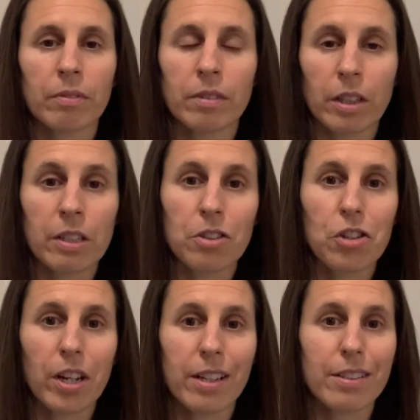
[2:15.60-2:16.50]
there is a
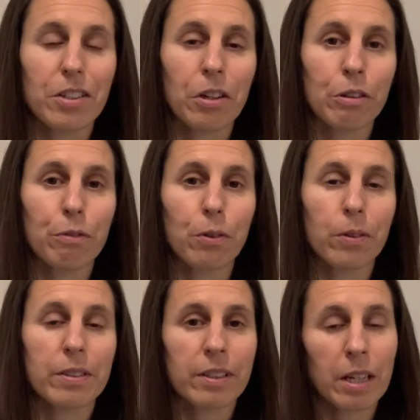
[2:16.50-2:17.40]
chance that you're going to fall
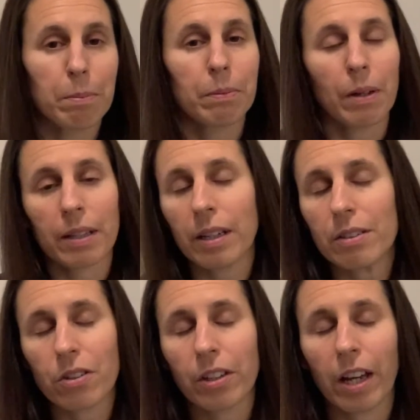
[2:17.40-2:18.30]
asleep, and
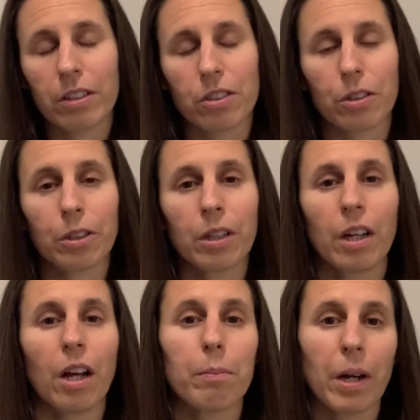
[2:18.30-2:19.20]
that's okay too,
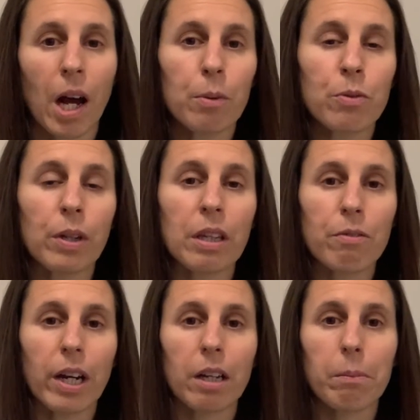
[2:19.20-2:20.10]
but I would really
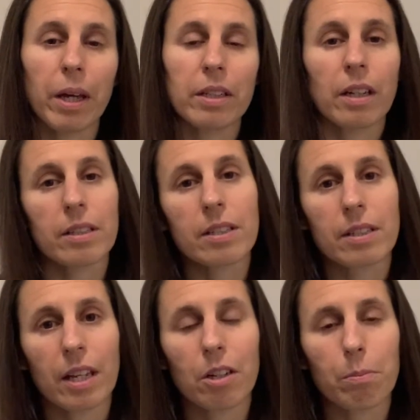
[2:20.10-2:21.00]
recommend a
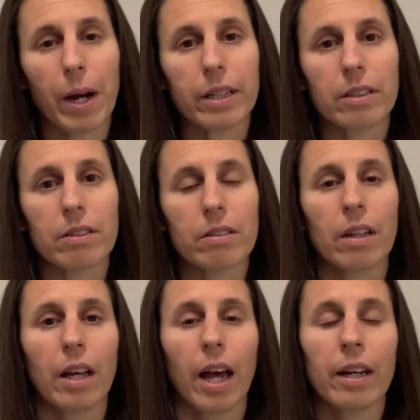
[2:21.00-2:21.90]
seated practice.
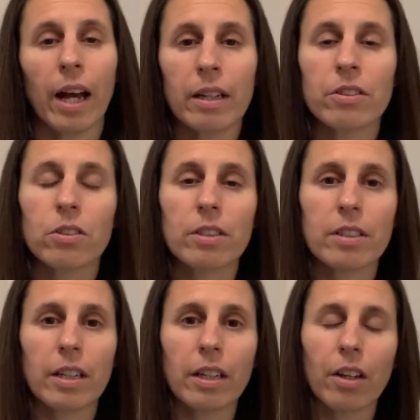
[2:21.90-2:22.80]
And as you're
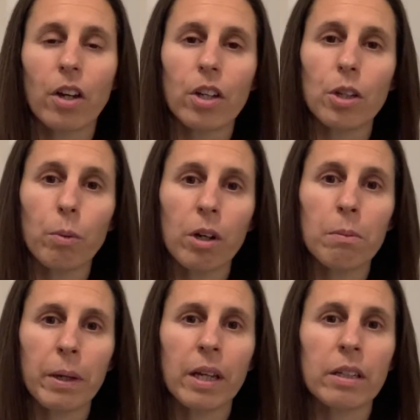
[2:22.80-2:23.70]
sitting, you want to
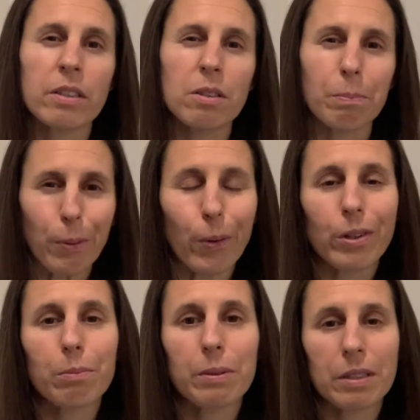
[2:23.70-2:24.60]
be in a
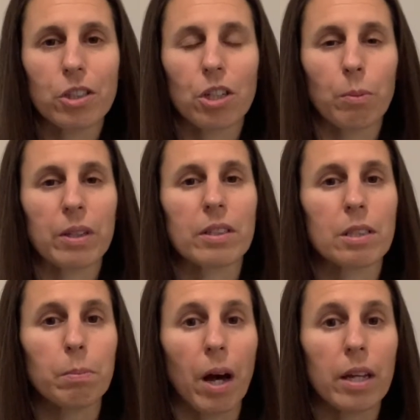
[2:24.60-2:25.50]
supported position where the
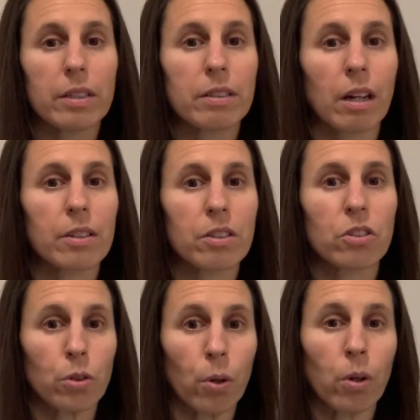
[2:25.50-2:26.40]
spine is nice and
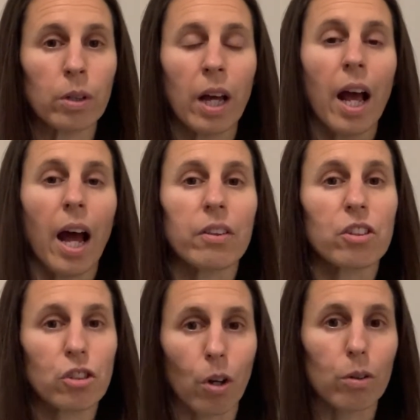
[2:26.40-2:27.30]
tall and the
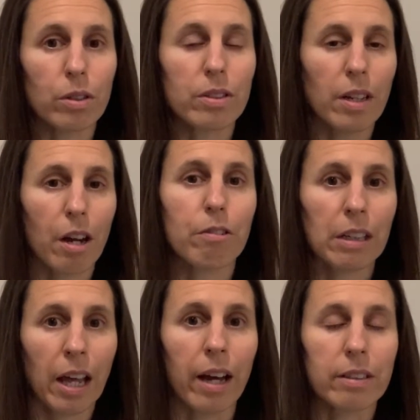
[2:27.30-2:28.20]
shoulders are
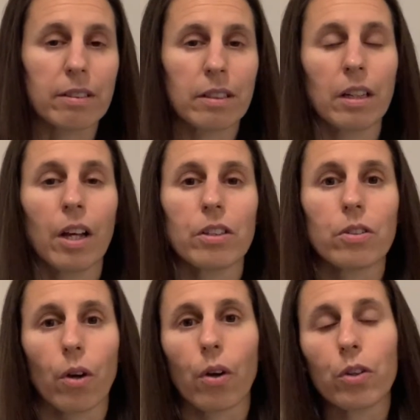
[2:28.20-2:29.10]
relaxed.
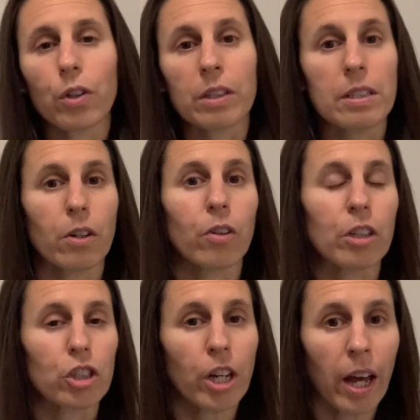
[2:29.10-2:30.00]
So you can sit on a
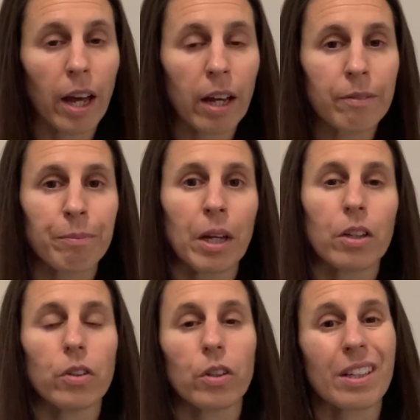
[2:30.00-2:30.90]
chair,
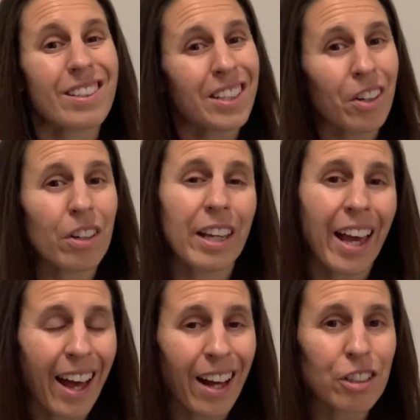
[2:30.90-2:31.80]
you can sit on a
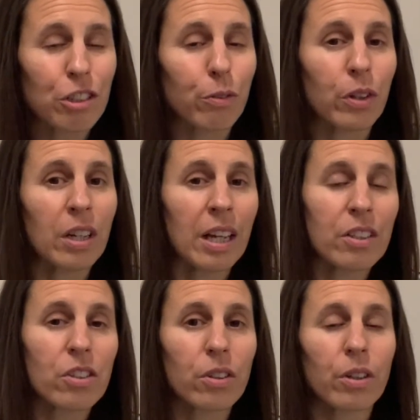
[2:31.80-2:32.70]
couch if you need
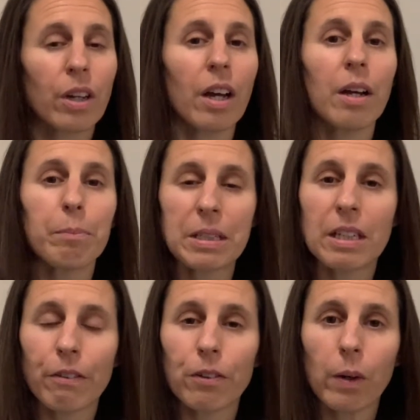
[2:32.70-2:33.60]
to, but
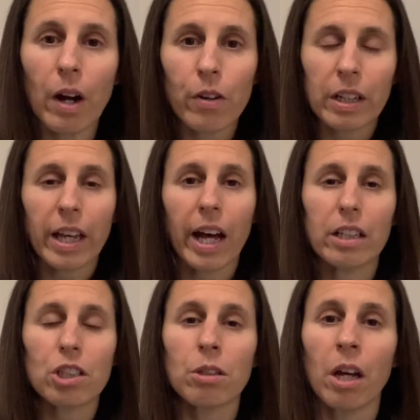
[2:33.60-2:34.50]
if you are on a
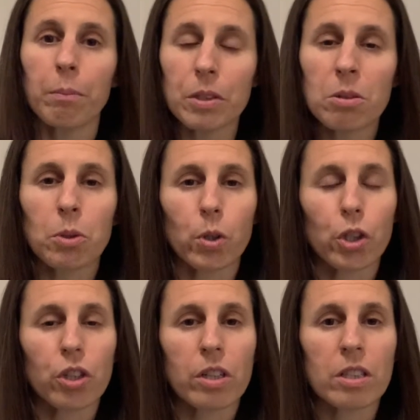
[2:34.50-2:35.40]
couch, put some
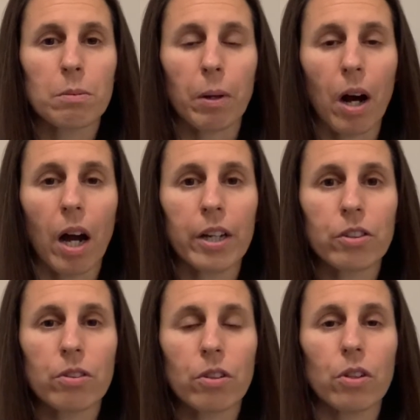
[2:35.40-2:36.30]
cushions behind you
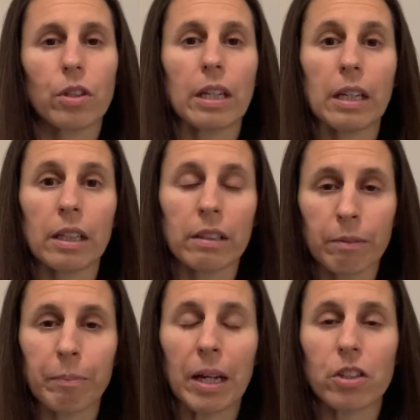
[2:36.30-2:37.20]
so you can
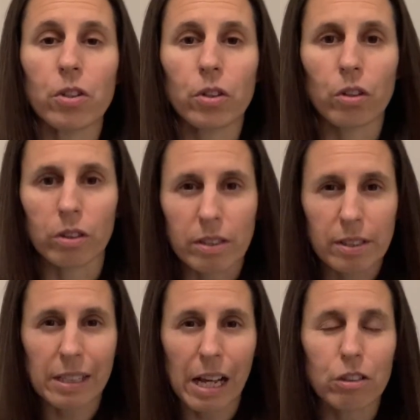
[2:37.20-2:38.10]
make sure you're not
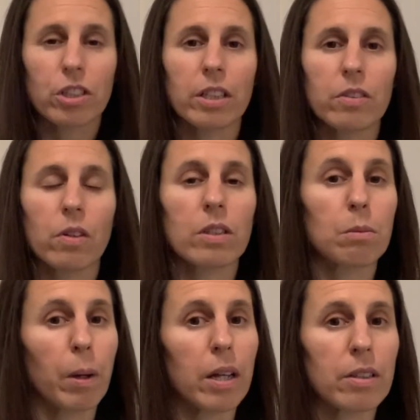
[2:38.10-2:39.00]
slouching so the
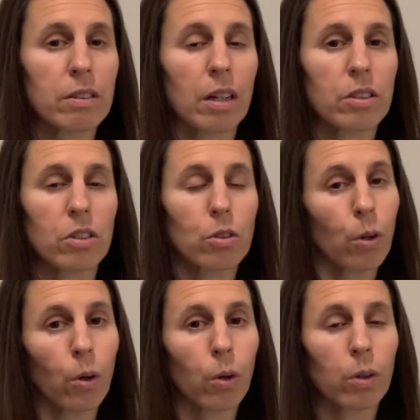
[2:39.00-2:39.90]
spine is nice and
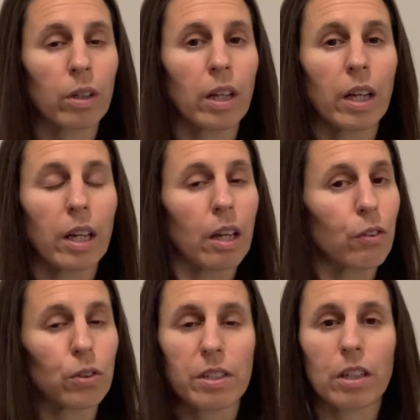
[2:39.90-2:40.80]
tall. If you're
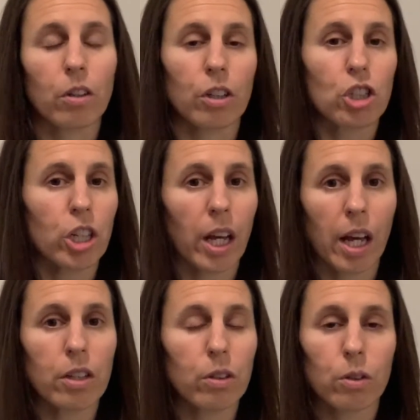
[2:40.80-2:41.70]
sitting on a chair,
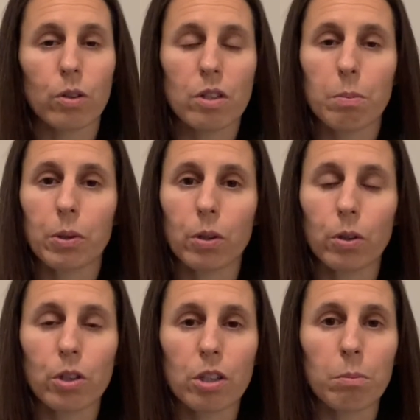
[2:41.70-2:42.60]
you could also put a
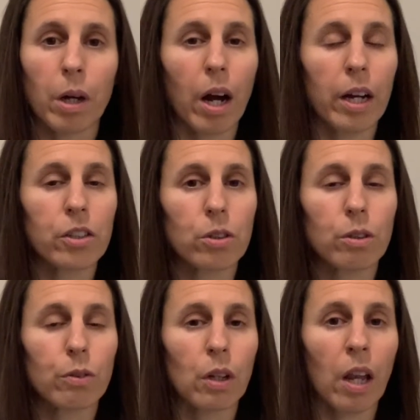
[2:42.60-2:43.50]
cushion behind you
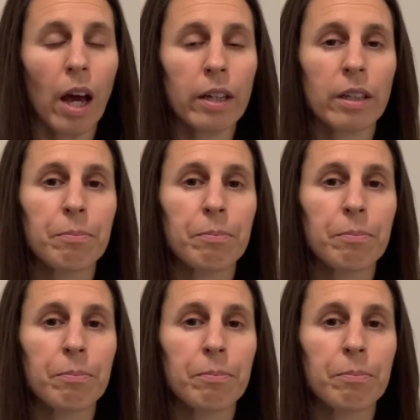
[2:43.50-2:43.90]
if you like.